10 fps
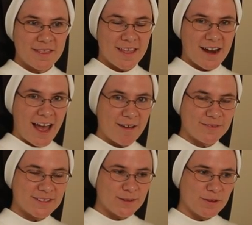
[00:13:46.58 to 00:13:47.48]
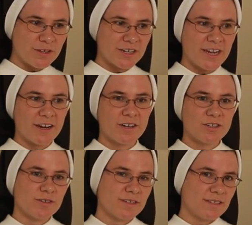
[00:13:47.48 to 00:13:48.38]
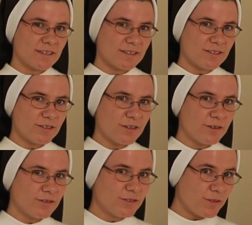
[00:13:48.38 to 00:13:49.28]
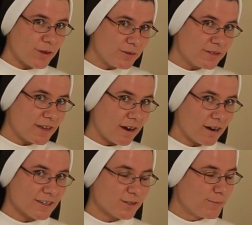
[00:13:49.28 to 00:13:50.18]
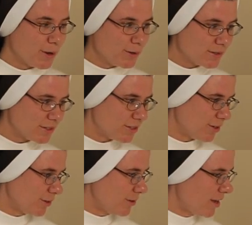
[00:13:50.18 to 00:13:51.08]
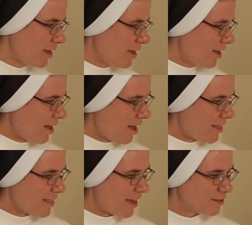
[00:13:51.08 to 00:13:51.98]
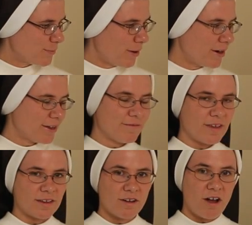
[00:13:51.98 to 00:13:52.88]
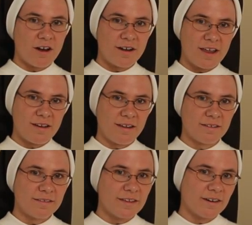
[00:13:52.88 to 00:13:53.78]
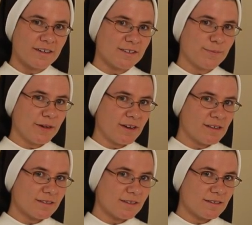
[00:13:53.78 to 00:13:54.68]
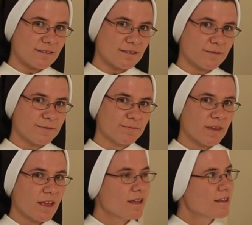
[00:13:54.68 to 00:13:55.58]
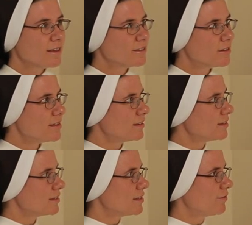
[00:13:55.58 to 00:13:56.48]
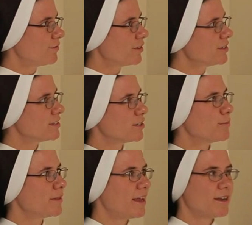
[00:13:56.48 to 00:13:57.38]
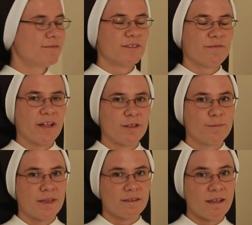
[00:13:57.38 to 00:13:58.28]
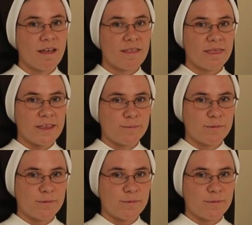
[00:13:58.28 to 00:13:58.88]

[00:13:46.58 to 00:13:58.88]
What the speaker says: They have similar characteristics to those they are exposed to, and that's part of incarnating their experiences. So this is the first plane of development, the